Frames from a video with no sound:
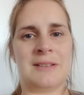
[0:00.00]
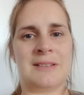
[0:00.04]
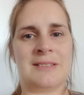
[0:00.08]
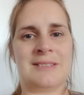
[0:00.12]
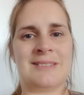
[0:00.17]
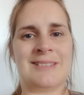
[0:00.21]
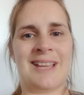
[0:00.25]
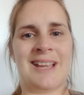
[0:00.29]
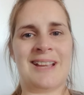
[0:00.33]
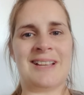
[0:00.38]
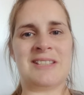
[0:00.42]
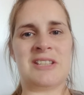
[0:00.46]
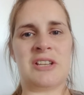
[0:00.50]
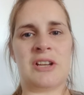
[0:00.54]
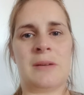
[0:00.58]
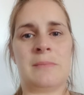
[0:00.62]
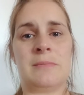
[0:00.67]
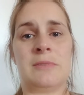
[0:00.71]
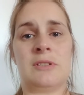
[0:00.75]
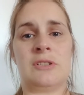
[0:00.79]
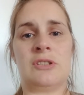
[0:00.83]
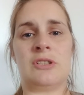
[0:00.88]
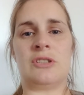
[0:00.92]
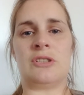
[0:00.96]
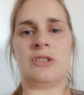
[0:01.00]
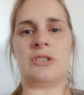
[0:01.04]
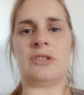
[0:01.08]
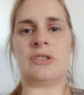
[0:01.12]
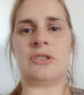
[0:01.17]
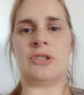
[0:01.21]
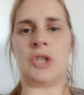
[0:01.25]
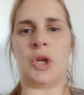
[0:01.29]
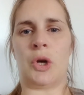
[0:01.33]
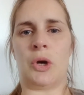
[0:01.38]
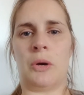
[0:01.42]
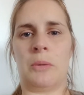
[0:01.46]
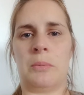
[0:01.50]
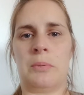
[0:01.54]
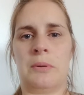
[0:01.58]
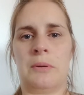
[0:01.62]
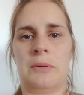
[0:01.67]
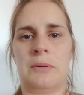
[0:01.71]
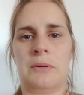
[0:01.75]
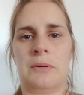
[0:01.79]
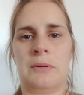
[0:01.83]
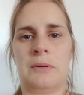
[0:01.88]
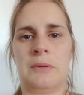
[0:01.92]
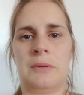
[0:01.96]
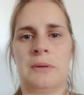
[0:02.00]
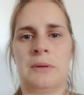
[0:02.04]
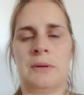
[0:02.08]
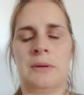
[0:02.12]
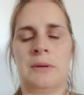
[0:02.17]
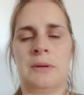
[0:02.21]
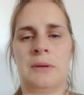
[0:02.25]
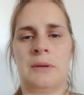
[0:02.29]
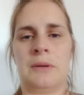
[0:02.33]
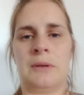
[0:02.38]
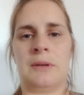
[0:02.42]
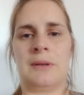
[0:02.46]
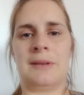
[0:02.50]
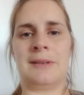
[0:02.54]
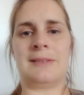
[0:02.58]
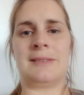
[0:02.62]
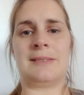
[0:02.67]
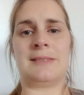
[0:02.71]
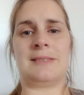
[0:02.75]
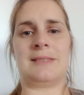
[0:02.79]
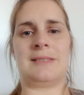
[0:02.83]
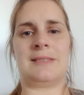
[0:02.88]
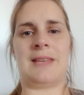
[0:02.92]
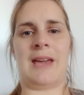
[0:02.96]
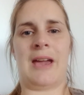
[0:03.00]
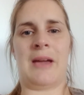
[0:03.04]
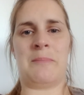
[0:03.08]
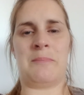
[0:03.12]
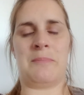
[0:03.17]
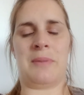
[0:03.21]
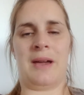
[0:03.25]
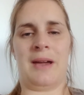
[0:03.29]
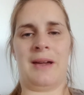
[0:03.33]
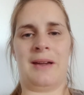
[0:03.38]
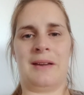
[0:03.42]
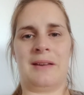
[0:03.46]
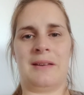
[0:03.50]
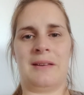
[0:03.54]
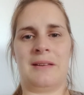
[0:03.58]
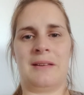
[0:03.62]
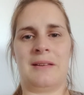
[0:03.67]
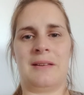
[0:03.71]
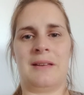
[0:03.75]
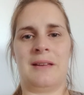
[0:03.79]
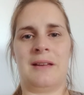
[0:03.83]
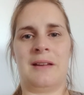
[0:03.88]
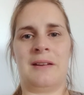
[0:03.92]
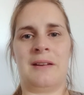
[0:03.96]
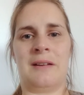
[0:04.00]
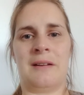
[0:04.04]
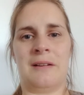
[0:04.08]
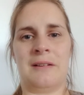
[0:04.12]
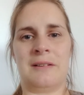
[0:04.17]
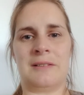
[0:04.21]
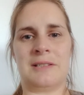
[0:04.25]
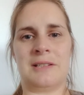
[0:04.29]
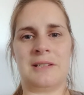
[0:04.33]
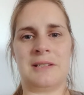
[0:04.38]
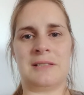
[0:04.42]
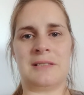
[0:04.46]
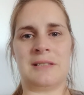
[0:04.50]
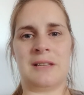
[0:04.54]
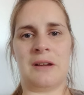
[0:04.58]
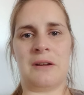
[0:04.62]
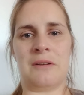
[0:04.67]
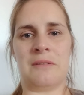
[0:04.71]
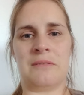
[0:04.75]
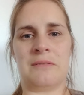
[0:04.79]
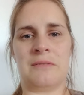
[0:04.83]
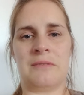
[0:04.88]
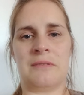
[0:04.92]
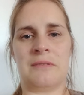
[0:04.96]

Take time to just stop, stand back and ask yourself,